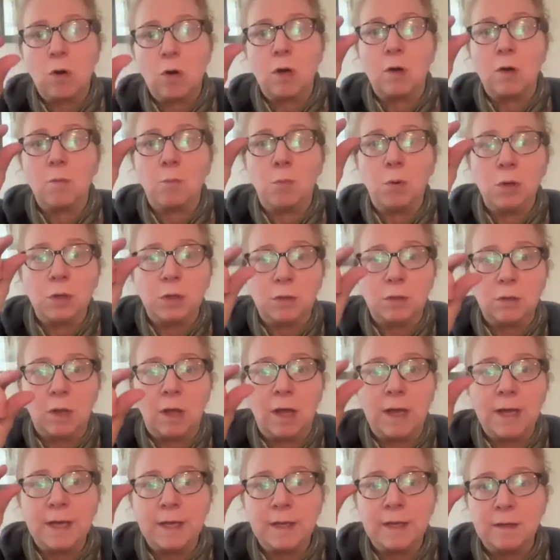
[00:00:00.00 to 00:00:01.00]
corner, put
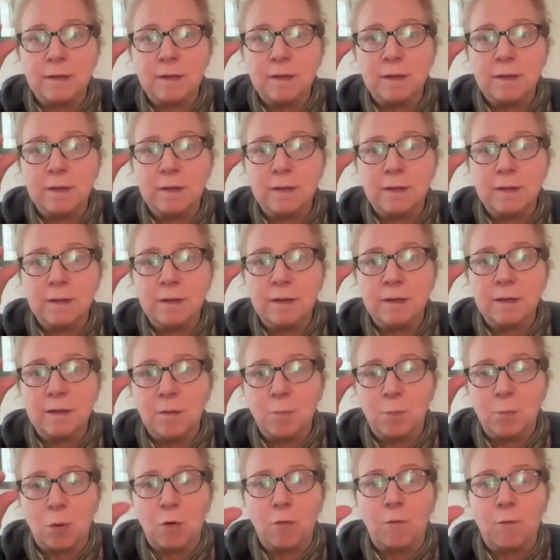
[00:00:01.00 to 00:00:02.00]
client
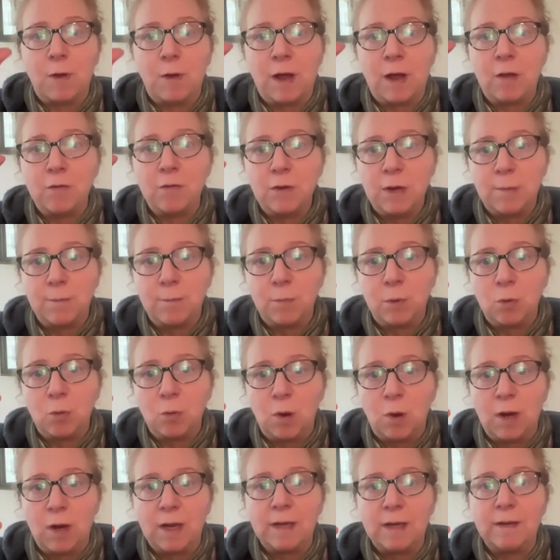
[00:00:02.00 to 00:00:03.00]
profile number
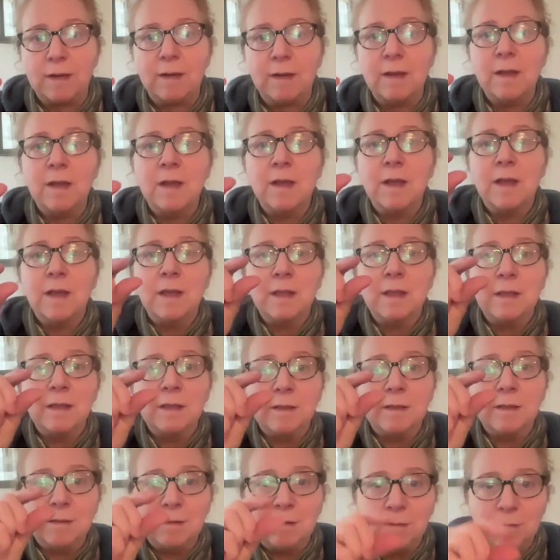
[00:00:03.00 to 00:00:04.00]
1,
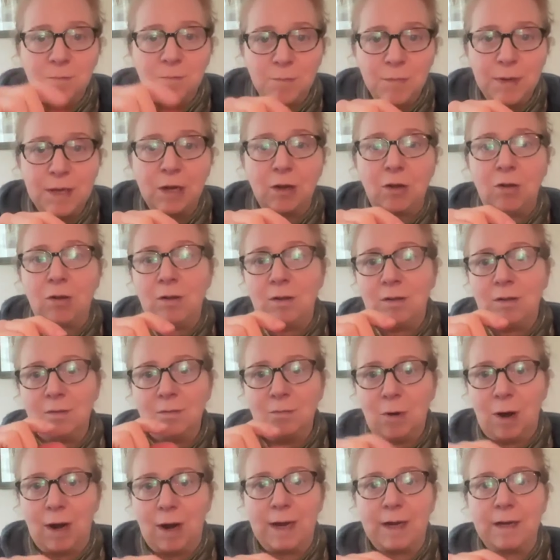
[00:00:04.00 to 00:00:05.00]
middle
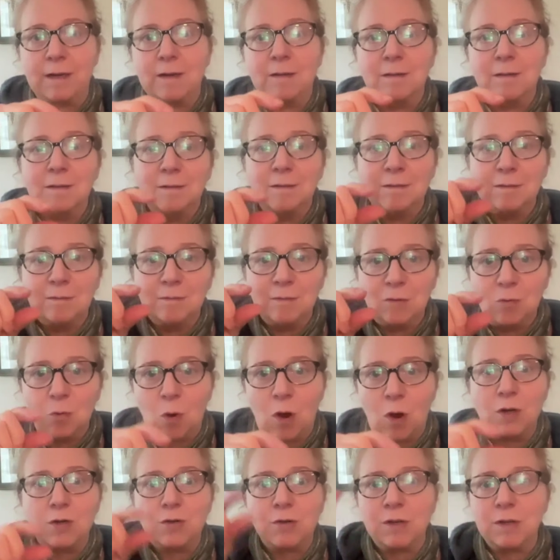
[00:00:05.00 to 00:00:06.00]
right
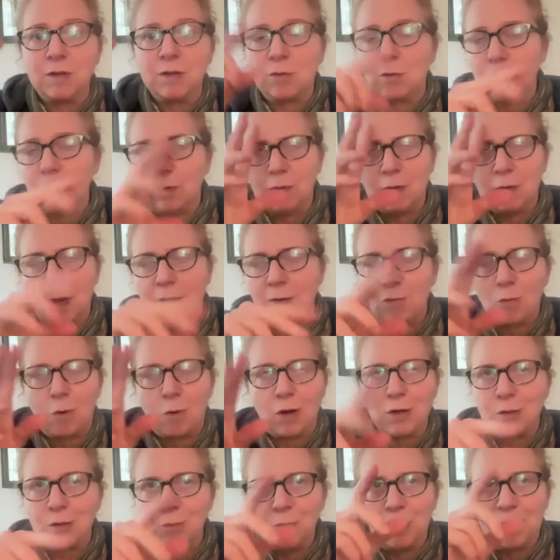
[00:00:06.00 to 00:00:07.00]
quadrant or not
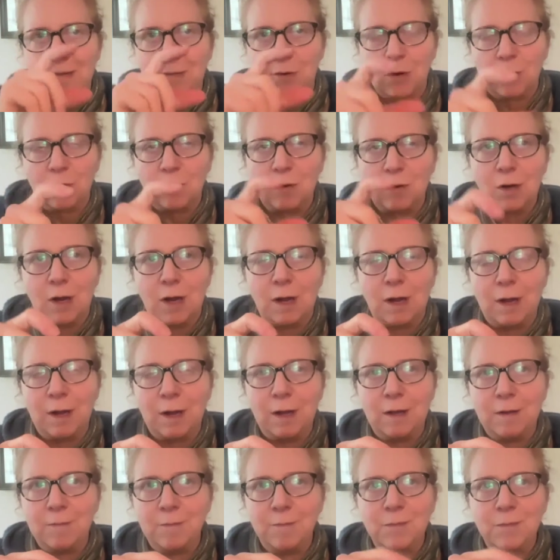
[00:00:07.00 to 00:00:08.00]
quadrant,
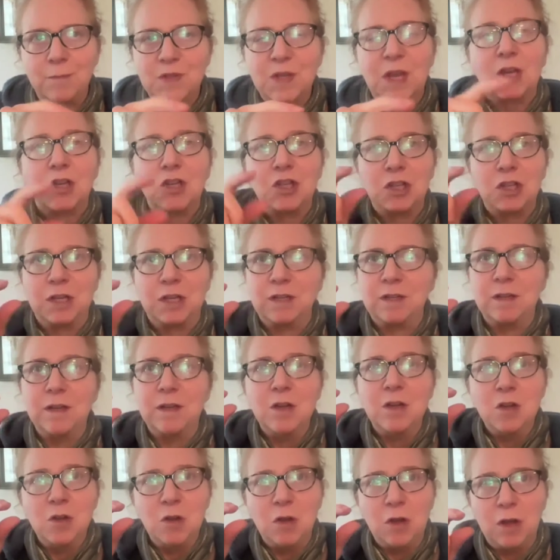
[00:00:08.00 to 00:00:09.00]
whatever,
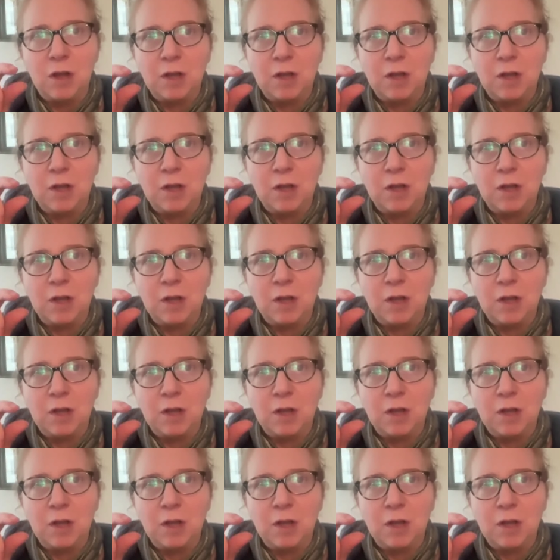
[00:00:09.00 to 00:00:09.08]
section,